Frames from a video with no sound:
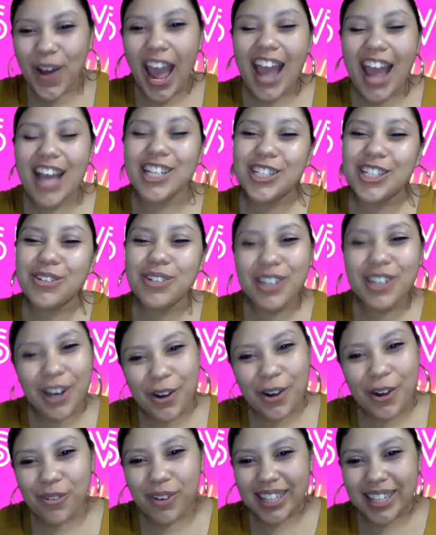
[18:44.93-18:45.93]
And you
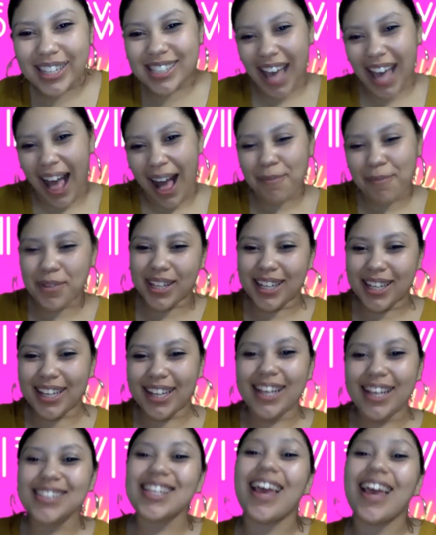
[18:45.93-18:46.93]
know what time it
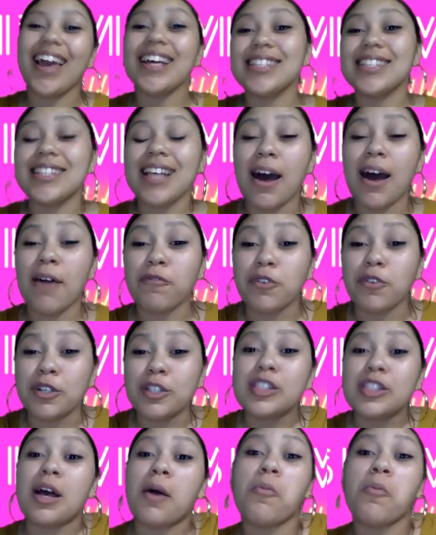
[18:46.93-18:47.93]
is. It's time for
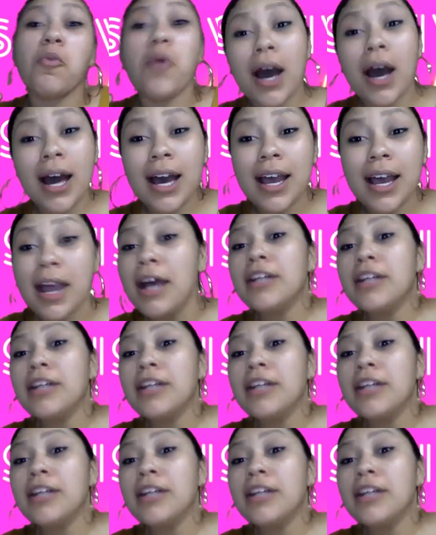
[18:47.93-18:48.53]
some what?